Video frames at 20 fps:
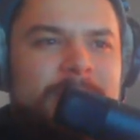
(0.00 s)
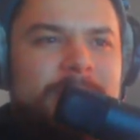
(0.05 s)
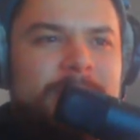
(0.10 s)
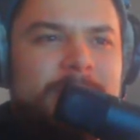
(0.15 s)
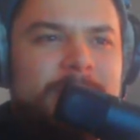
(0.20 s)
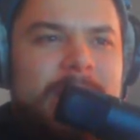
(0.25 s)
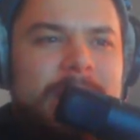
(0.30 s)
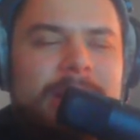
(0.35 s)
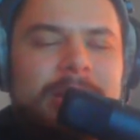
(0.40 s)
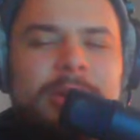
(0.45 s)

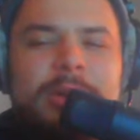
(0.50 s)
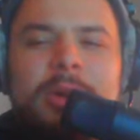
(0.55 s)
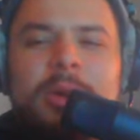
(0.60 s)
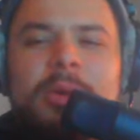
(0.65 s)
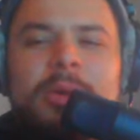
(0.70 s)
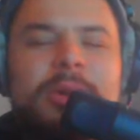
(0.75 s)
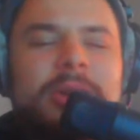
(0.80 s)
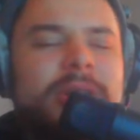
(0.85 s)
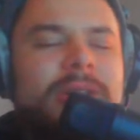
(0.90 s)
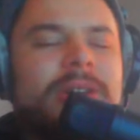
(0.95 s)
find
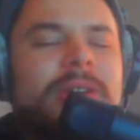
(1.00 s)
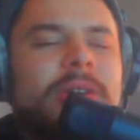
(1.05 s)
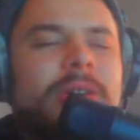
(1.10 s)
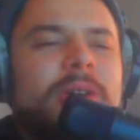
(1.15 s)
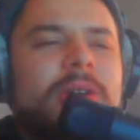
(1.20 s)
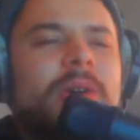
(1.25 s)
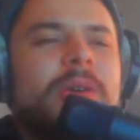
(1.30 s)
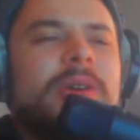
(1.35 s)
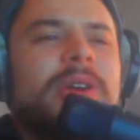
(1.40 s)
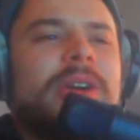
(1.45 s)
little
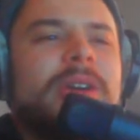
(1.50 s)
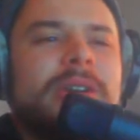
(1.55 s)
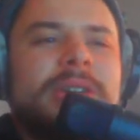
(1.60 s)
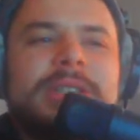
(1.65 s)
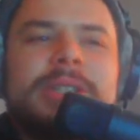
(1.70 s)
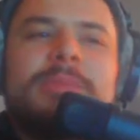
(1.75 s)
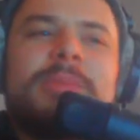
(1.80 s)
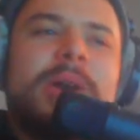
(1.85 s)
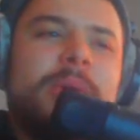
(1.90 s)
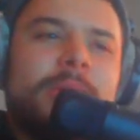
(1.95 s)

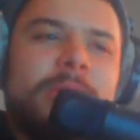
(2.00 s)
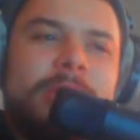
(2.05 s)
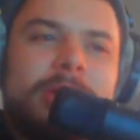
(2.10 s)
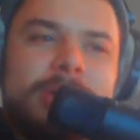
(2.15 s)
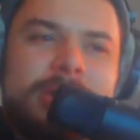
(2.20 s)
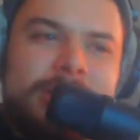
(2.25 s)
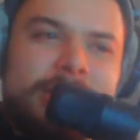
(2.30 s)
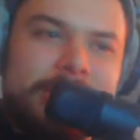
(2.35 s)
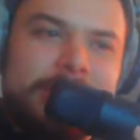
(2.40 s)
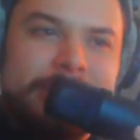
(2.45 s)
coherence in my
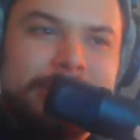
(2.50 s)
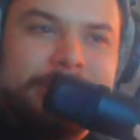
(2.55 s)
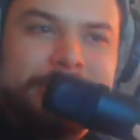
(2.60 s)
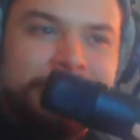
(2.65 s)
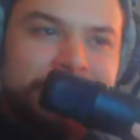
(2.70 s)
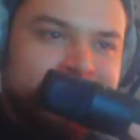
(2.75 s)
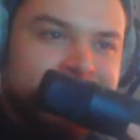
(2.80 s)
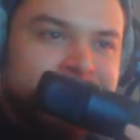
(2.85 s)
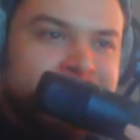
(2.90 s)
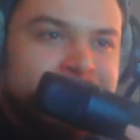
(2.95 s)
words, you know.
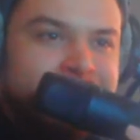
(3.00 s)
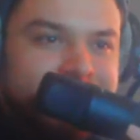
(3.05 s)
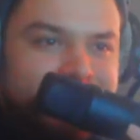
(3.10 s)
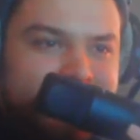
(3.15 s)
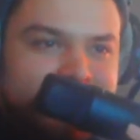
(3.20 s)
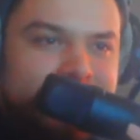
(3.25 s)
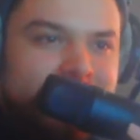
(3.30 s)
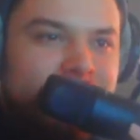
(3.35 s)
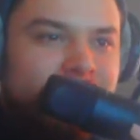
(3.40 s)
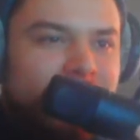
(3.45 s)

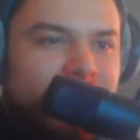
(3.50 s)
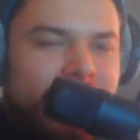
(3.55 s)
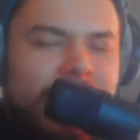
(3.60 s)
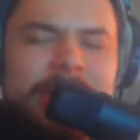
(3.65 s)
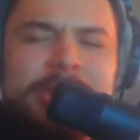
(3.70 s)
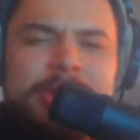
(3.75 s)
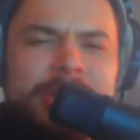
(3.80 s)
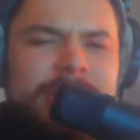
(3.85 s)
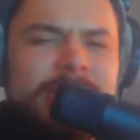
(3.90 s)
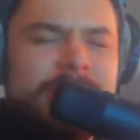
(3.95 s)

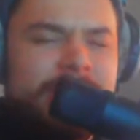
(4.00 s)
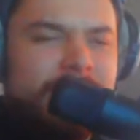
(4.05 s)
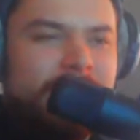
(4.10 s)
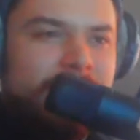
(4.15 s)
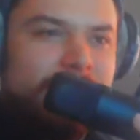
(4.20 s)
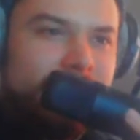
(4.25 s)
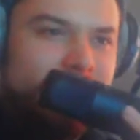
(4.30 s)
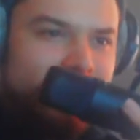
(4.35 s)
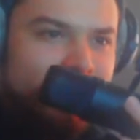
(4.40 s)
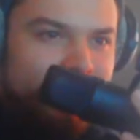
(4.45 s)
As you could see
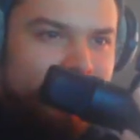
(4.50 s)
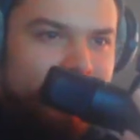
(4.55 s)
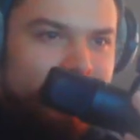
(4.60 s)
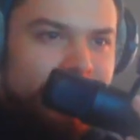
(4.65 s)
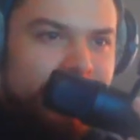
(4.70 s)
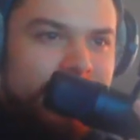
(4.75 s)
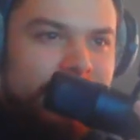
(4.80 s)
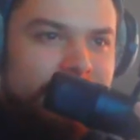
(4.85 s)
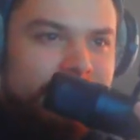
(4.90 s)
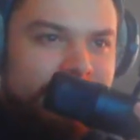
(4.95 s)
just from
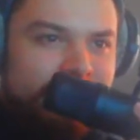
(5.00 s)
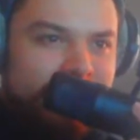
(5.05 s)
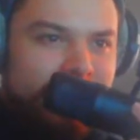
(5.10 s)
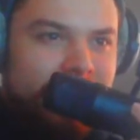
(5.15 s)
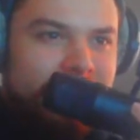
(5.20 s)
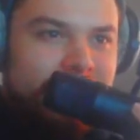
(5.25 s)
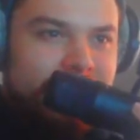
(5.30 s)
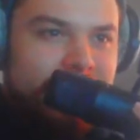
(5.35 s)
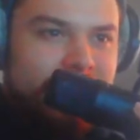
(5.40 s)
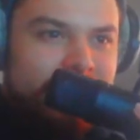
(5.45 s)

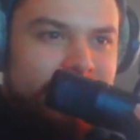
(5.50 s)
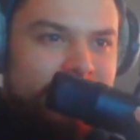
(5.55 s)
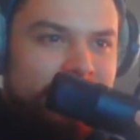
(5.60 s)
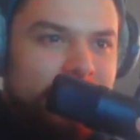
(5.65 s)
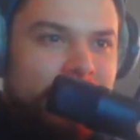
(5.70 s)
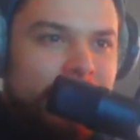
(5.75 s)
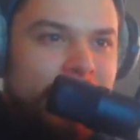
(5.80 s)
that sentence.